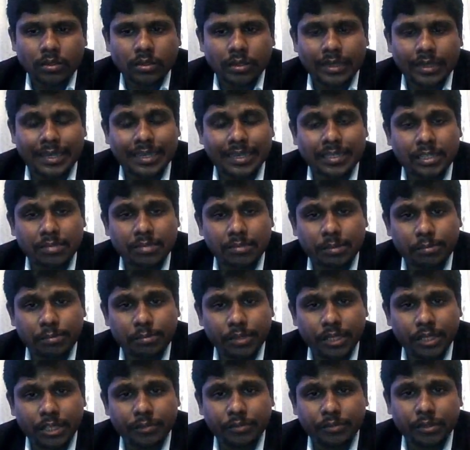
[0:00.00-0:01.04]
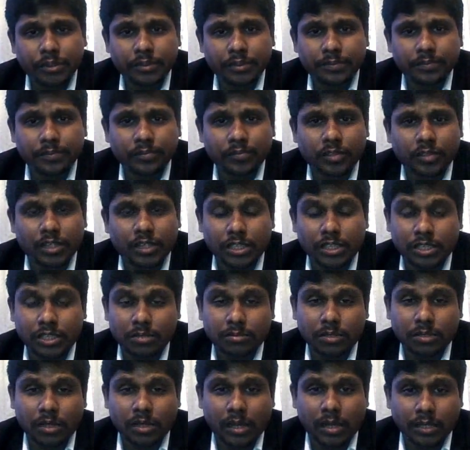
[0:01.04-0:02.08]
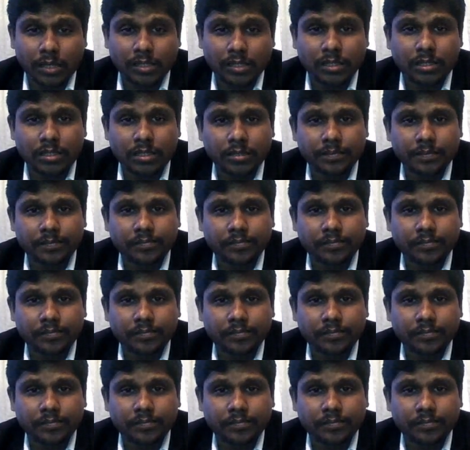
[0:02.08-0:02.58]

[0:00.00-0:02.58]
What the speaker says: customer behavior, customer audit,